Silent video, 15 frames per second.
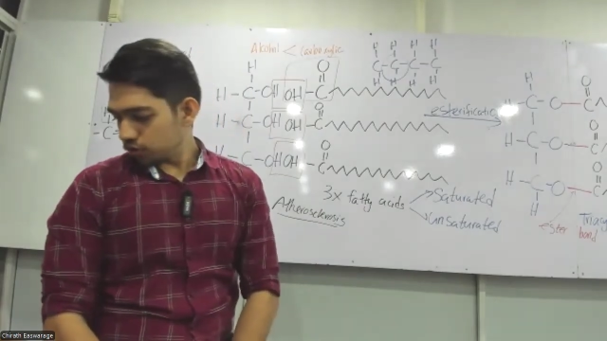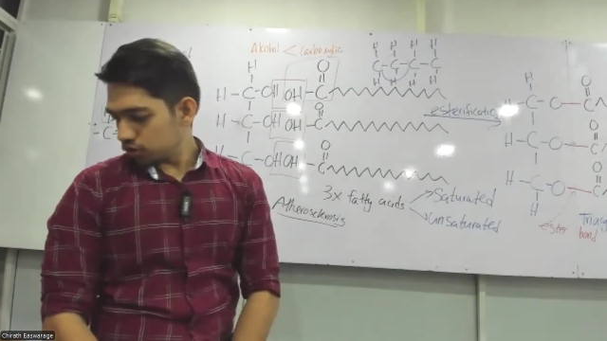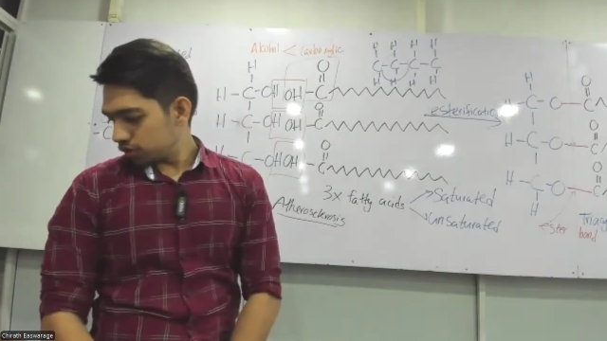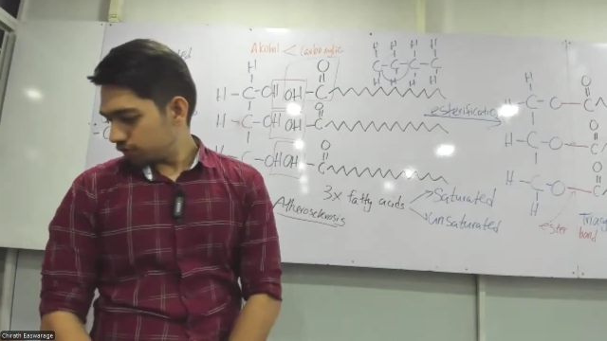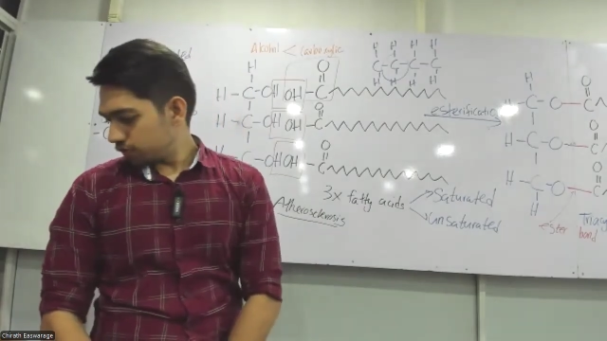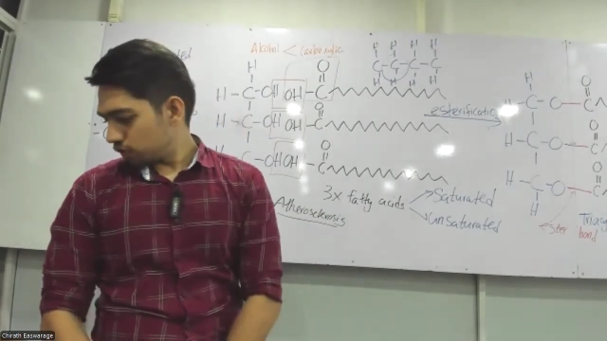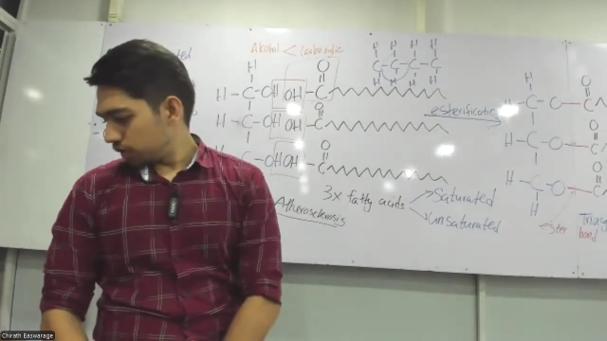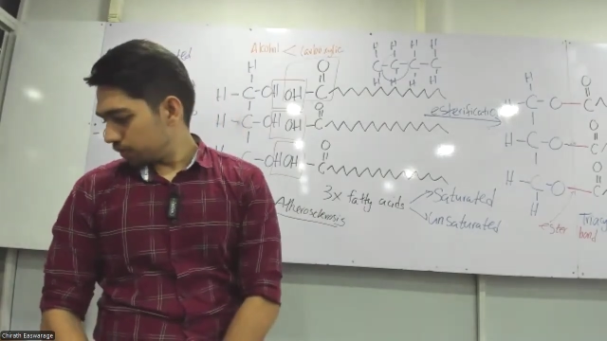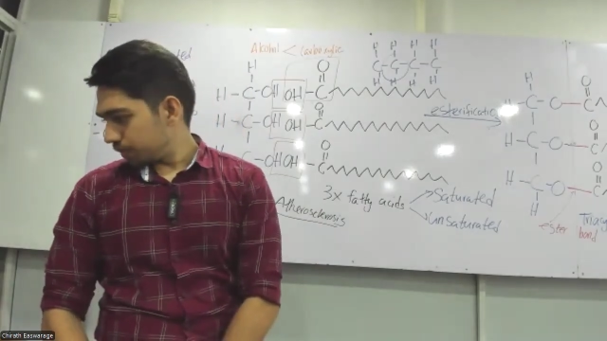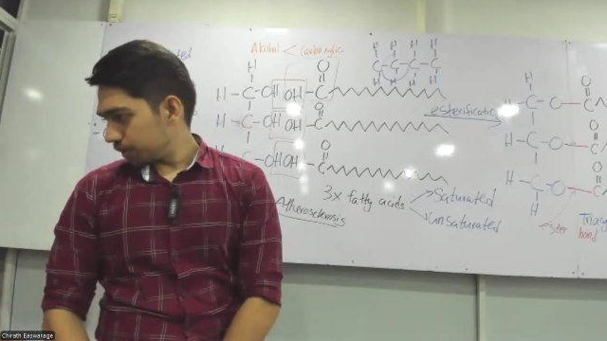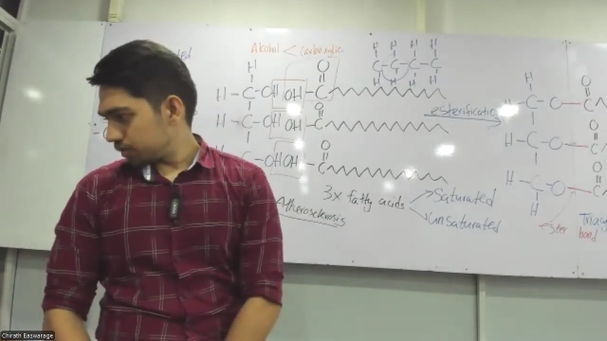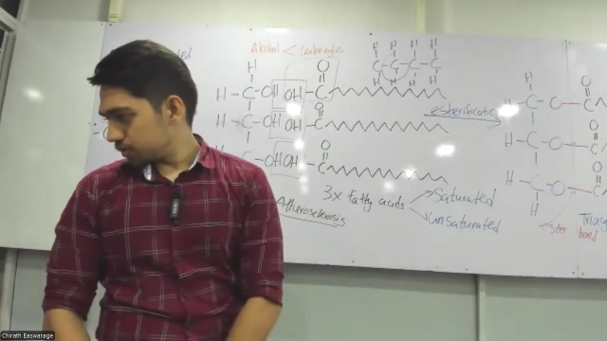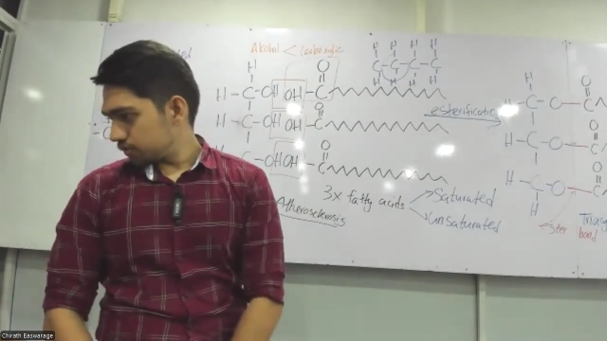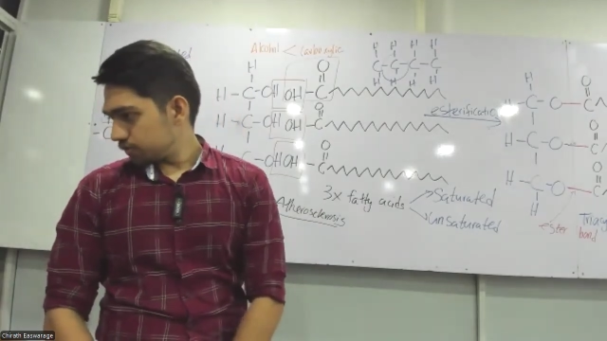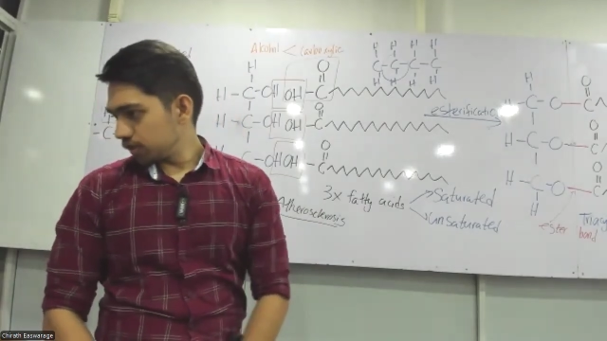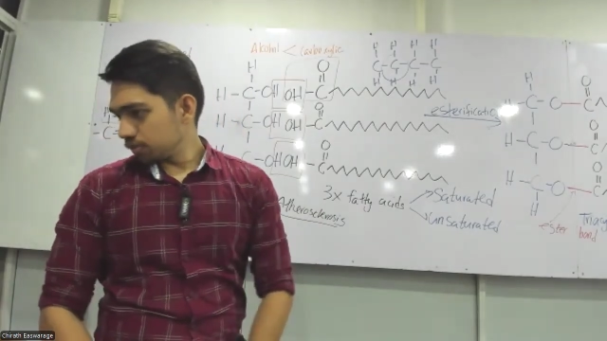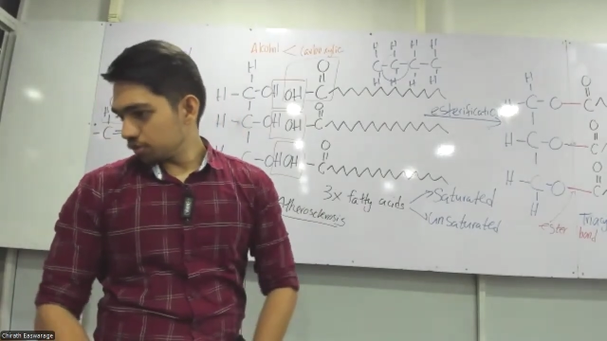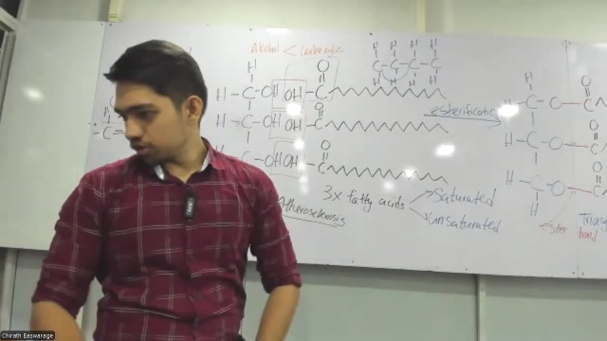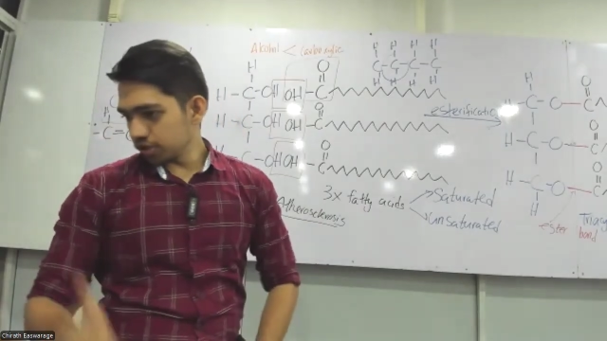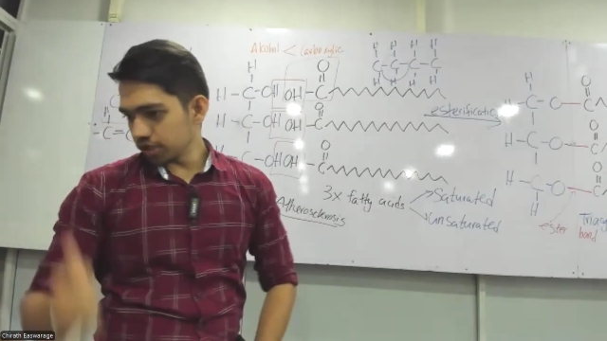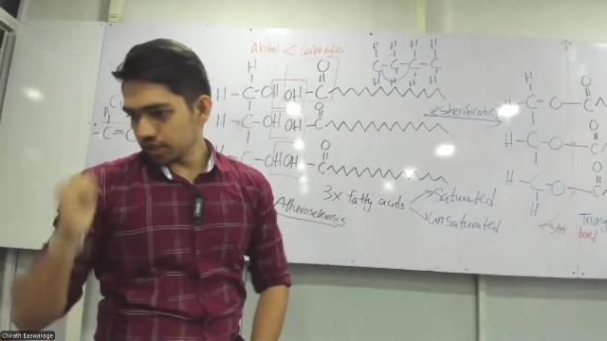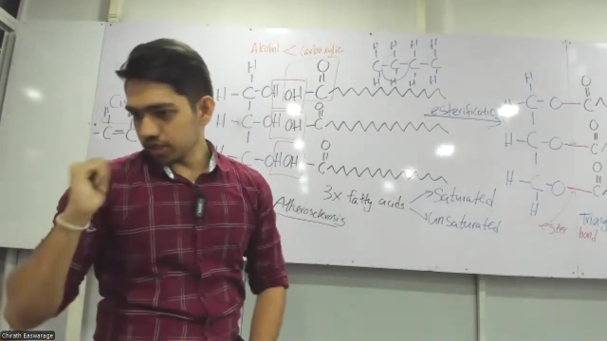phospholipids
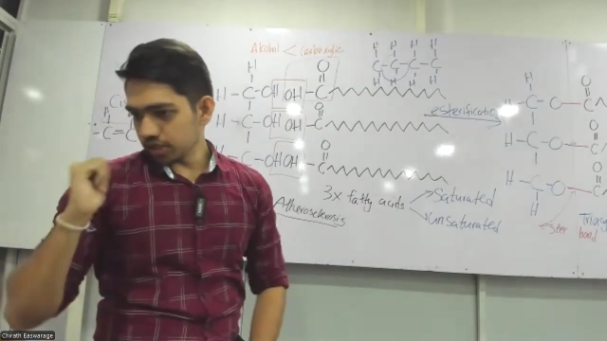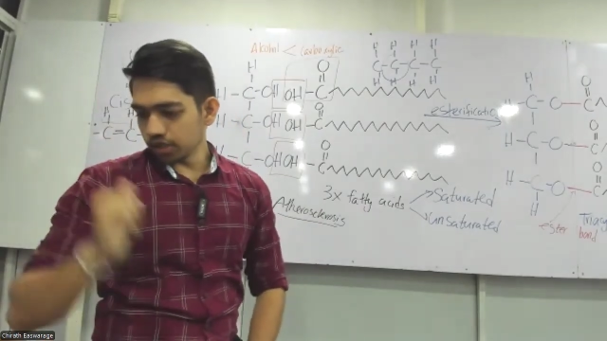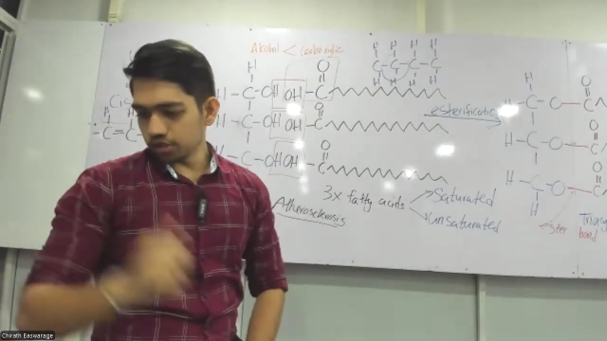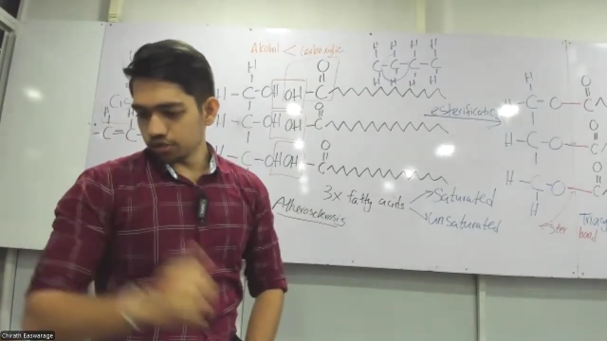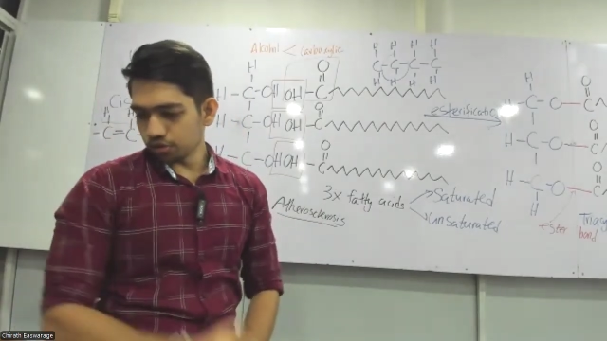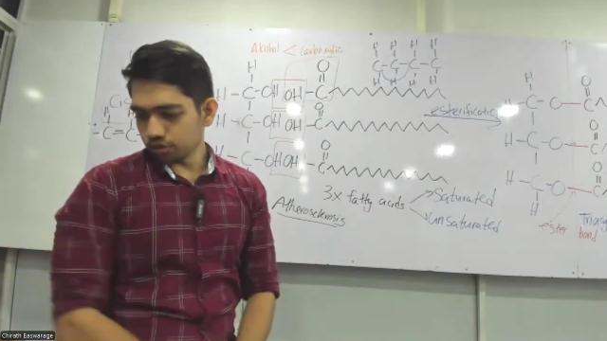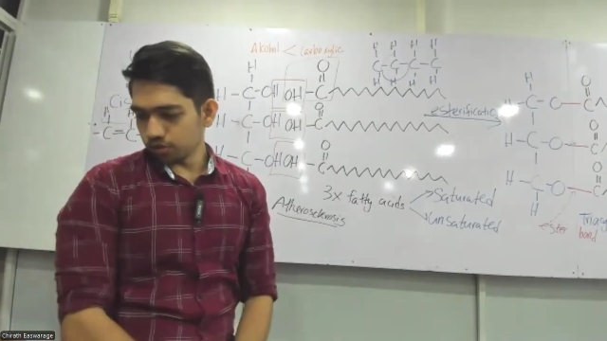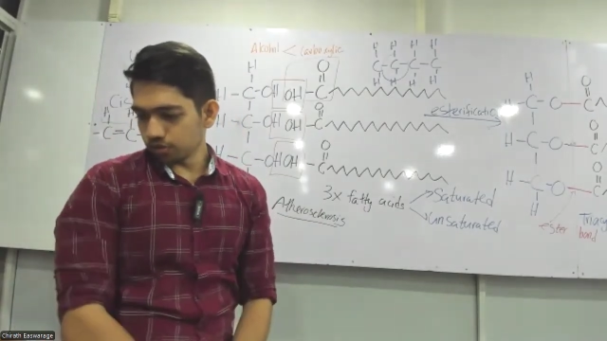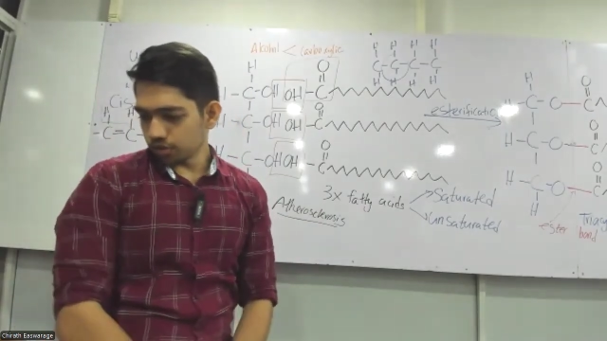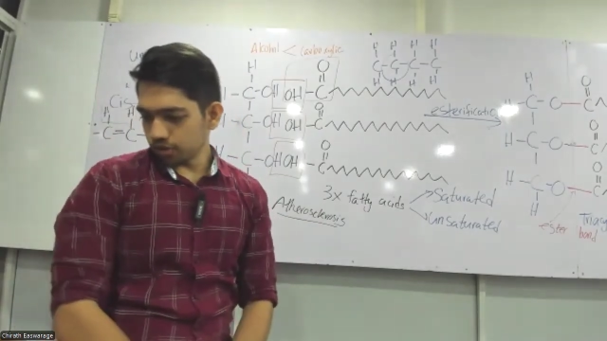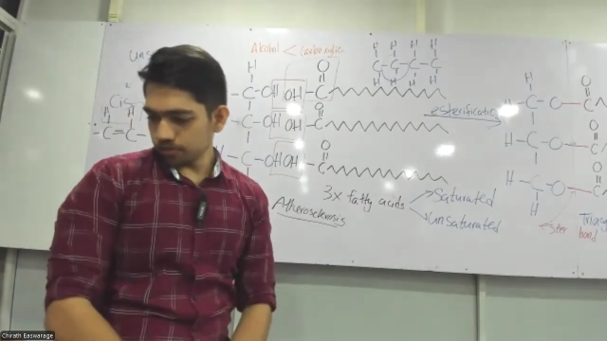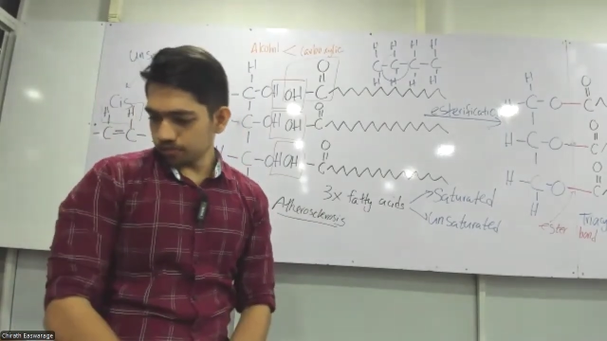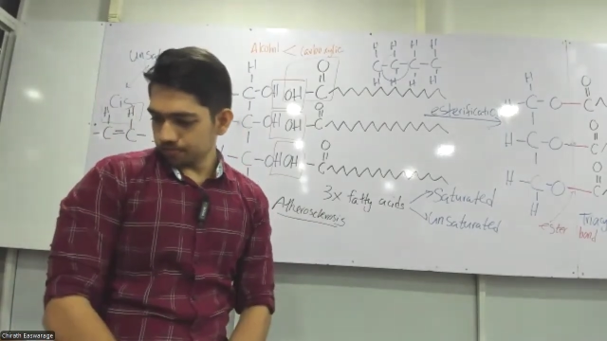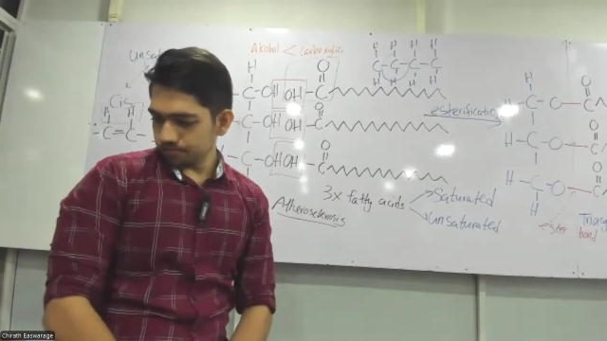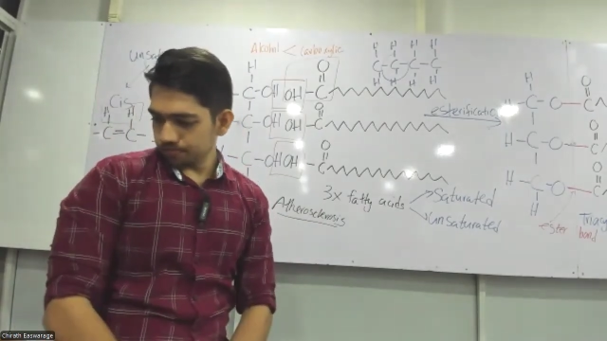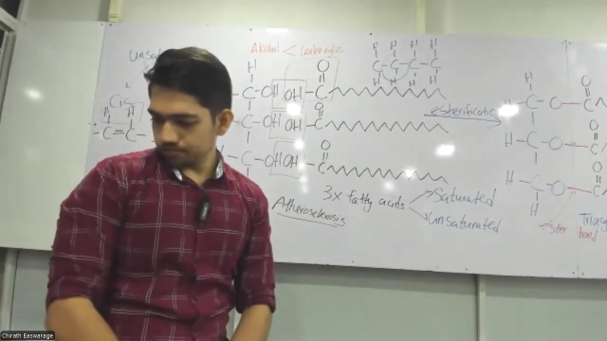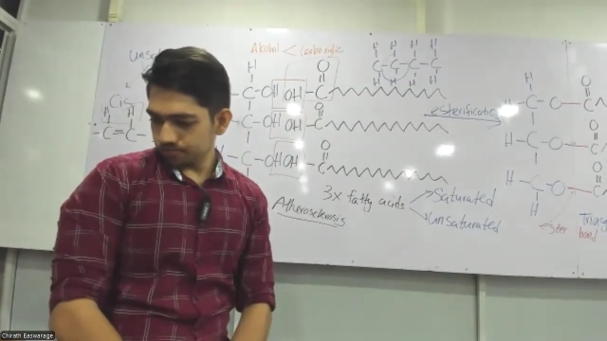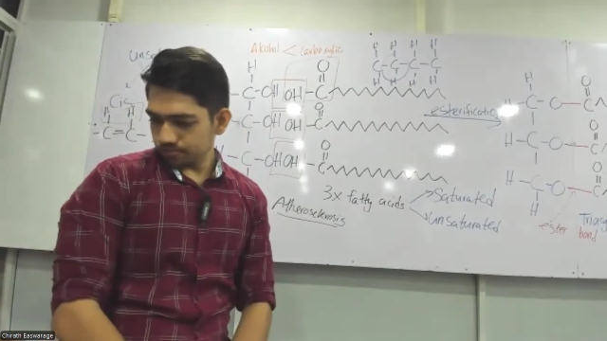with the projector. I'll show you. Okay.